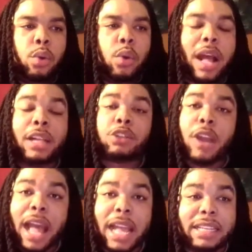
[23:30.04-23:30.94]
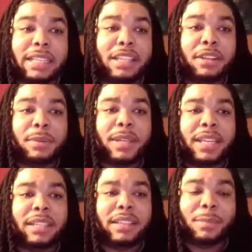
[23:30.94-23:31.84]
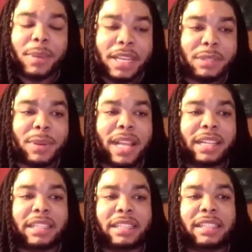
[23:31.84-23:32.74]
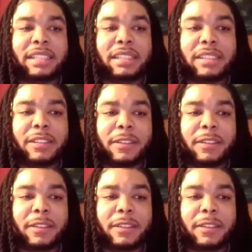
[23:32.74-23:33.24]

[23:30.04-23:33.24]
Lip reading: I tried to deal with it the best way I could.